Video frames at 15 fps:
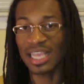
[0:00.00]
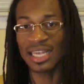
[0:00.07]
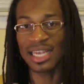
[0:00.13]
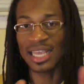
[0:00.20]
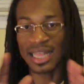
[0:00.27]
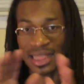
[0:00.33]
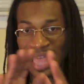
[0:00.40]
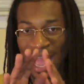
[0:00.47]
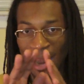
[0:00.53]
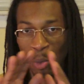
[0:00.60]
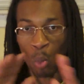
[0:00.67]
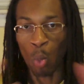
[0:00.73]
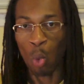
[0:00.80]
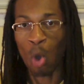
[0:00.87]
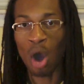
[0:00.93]
ended that
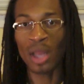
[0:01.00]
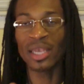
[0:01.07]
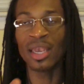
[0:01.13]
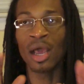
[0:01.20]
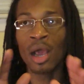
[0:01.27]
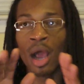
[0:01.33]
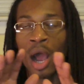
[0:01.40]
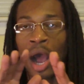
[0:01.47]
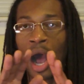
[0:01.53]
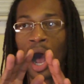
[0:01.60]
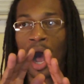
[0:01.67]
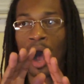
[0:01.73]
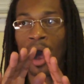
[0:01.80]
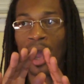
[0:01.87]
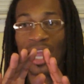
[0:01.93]
one
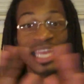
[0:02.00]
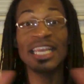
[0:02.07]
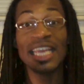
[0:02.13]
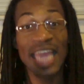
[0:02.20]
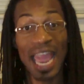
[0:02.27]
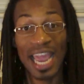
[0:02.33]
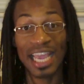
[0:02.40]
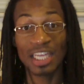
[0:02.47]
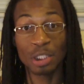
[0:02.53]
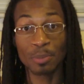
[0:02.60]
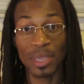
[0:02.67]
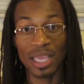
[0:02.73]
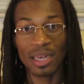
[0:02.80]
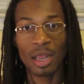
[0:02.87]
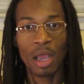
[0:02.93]

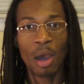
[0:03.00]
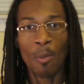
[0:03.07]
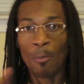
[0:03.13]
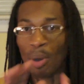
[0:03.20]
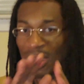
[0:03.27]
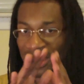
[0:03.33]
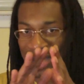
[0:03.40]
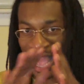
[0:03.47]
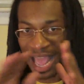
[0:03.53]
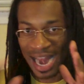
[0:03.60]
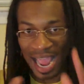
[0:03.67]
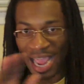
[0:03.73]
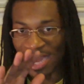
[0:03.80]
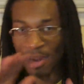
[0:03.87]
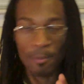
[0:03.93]
engagement. But
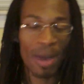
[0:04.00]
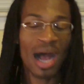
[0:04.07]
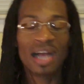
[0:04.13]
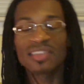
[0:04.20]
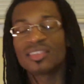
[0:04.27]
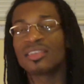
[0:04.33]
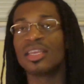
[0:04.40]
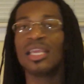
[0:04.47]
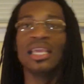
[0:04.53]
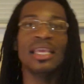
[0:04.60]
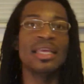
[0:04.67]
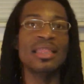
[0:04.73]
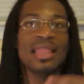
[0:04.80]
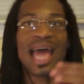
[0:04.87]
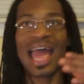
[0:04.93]
that
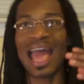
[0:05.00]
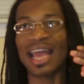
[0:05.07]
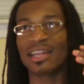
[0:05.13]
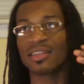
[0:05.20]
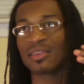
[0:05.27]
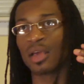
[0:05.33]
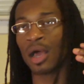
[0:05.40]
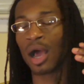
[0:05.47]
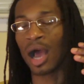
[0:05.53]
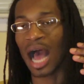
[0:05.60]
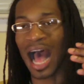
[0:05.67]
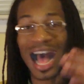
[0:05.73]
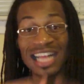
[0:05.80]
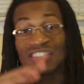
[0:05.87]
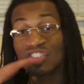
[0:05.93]
animosity, that
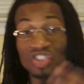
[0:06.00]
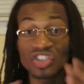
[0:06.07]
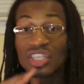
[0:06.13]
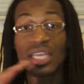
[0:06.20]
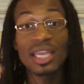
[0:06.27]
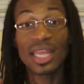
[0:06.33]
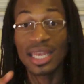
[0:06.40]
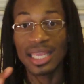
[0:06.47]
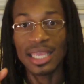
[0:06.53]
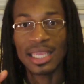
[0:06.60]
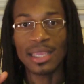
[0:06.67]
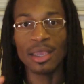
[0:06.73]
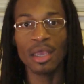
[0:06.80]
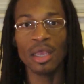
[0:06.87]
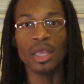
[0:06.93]

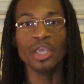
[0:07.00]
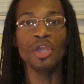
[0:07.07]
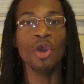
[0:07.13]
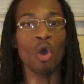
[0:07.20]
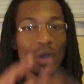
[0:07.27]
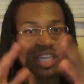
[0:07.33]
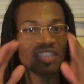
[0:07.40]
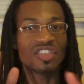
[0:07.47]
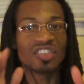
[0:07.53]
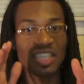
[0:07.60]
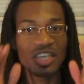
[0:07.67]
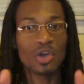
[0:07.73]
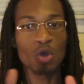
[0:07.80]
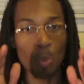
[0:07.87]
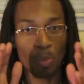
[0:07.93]
hostility, you know, is
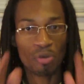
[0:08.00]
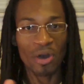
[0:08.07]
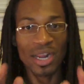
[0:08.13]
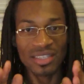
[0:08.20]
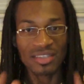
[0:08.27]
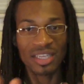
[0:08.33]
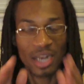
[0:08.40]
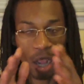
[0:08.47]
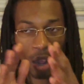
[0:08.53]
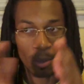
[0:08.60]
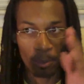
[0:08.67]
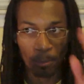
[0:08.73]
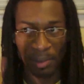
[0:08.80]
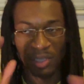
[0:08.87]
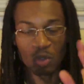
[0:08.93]
still present
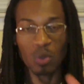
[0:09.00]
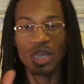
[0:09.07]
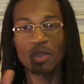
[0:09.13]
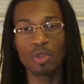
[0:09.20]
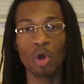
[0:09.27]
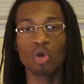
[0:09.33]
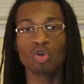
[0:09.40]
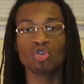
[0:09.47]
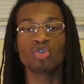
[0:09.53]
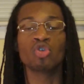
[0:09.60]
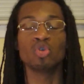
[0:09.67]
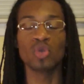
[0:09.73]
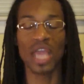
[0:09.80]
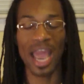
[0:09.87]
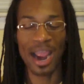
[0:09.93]
between those
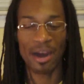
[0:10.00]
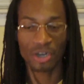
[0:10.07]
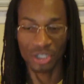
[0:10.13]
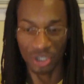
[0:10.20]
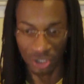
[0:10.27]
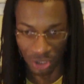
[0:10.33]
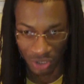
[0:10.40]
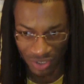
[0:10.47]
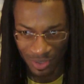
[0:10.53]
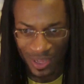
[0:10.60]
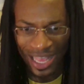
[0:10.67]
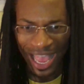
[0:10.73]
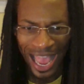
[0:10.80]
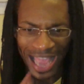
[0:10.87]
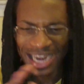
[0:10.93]
two characters,
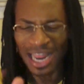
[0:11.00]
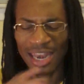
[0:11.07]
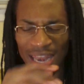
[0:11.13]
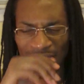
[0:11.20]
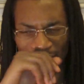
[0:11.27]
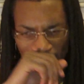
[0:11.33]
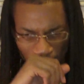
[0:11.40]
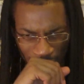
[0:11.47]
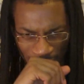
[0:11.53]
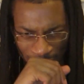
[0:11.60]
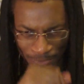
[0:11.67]
and I like